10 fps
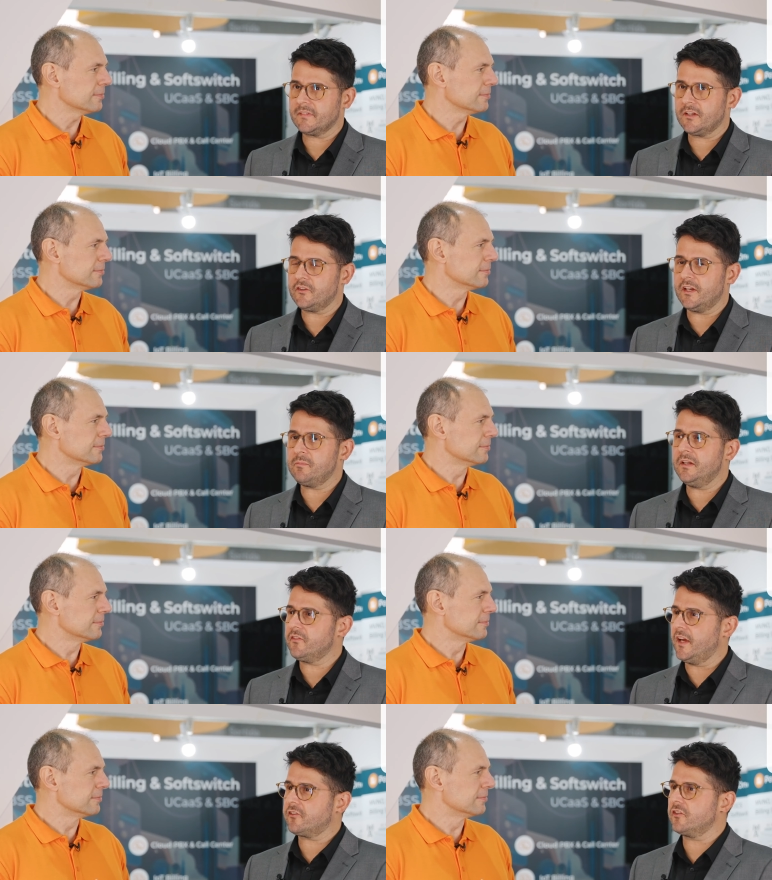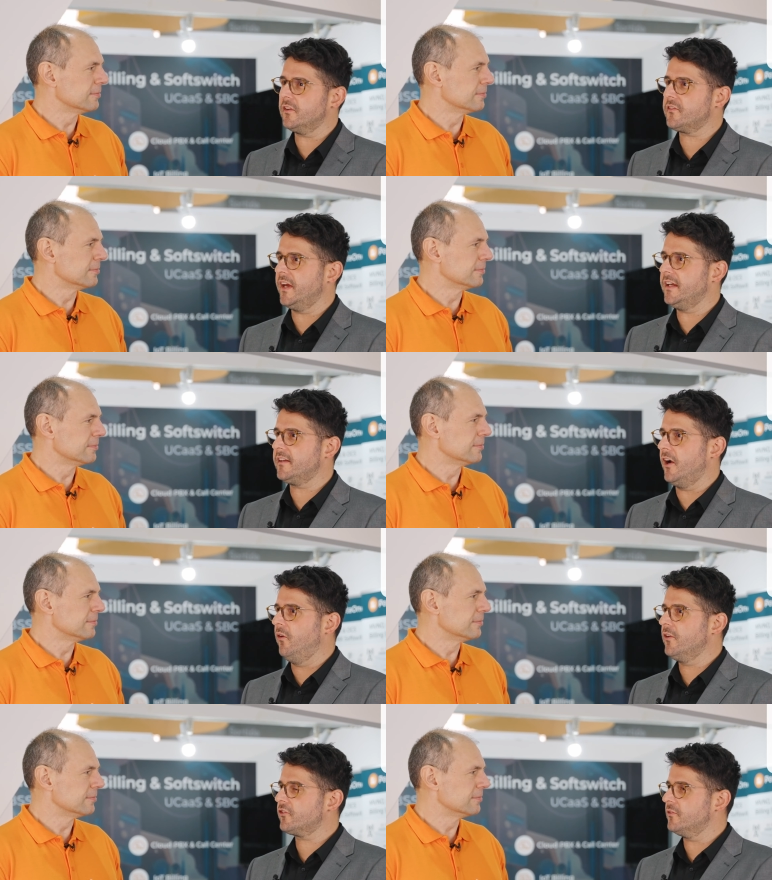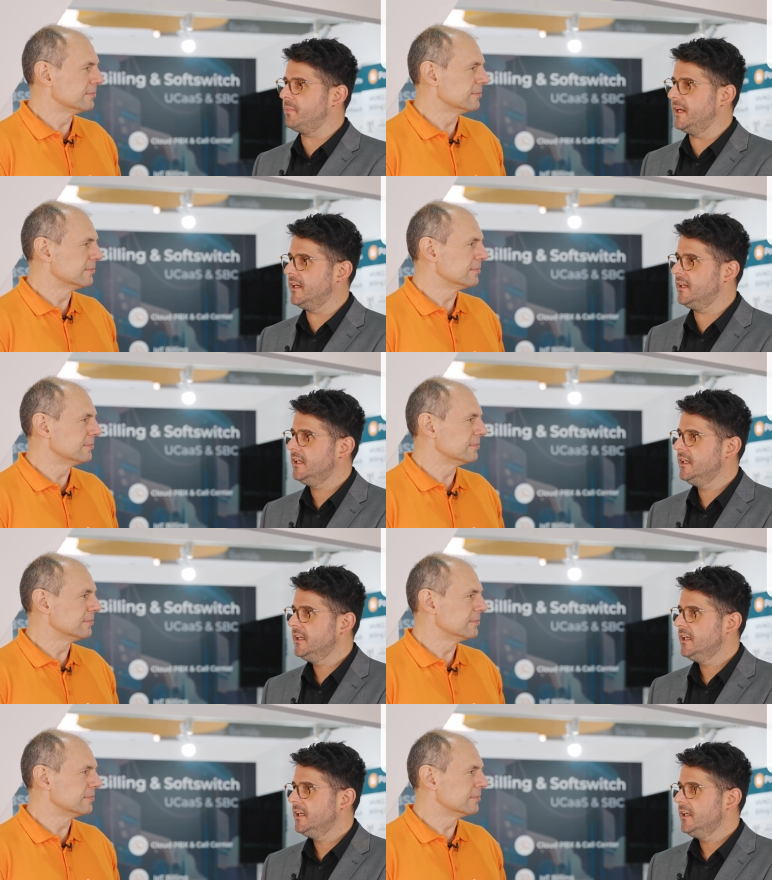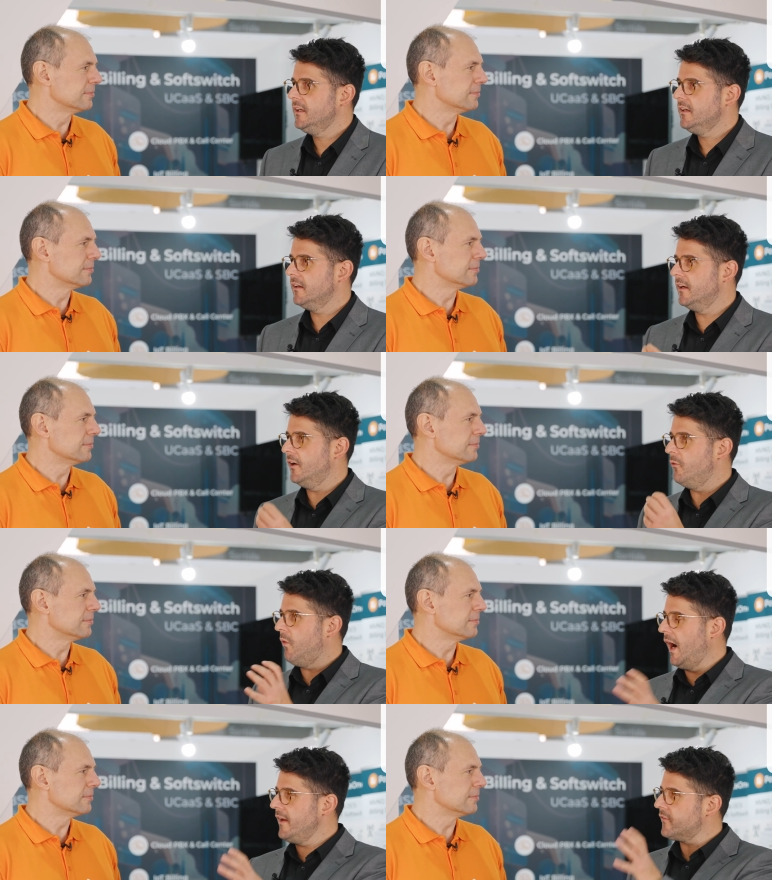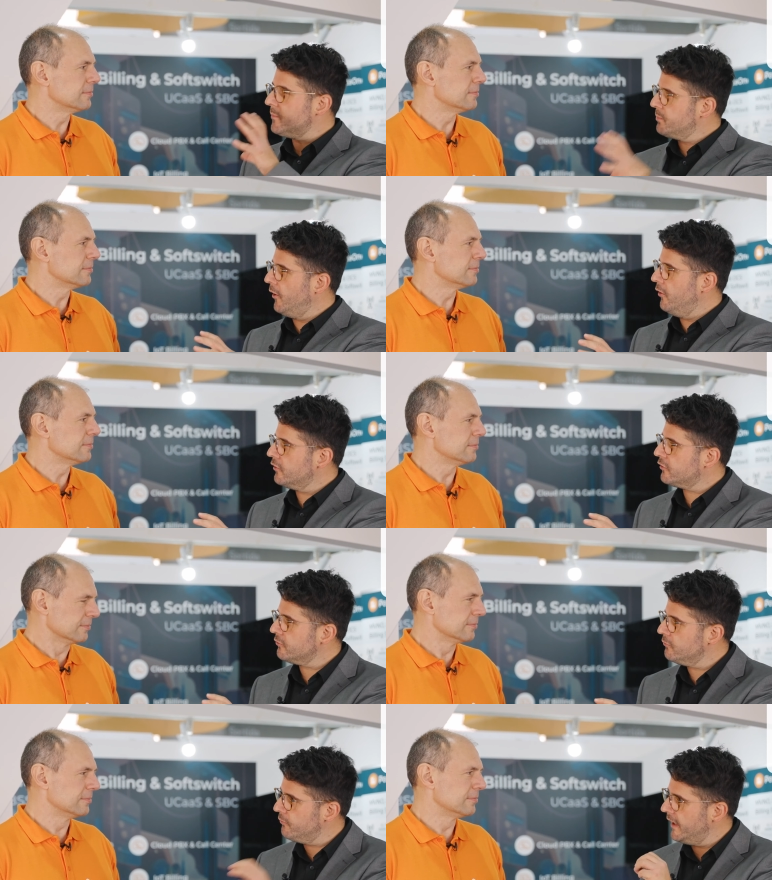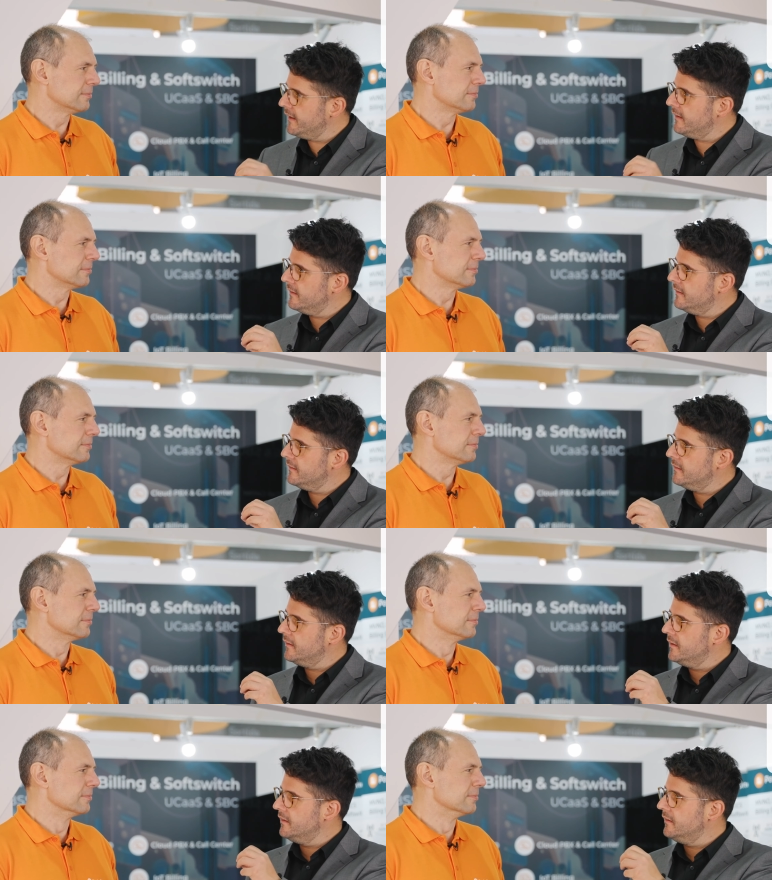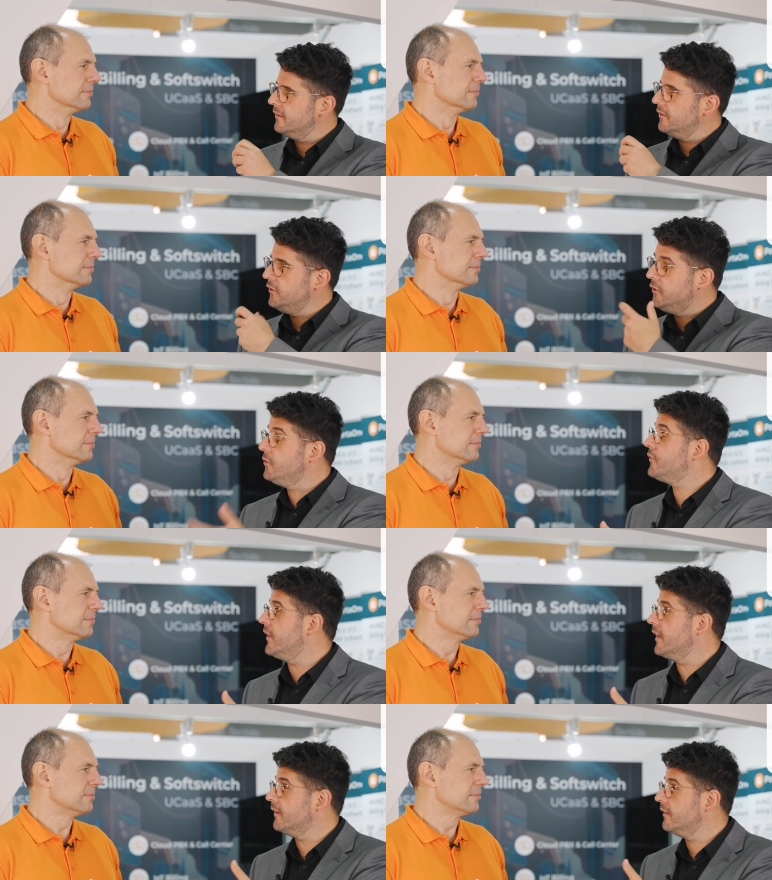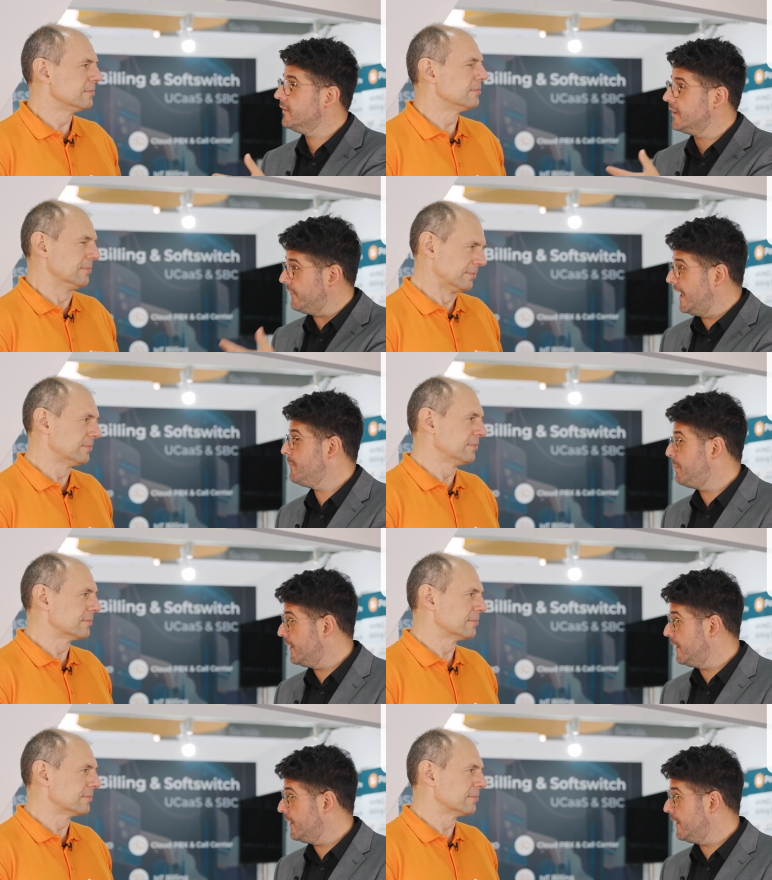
Speaker 1: that means you actually would say there always should be a wise approach when using developer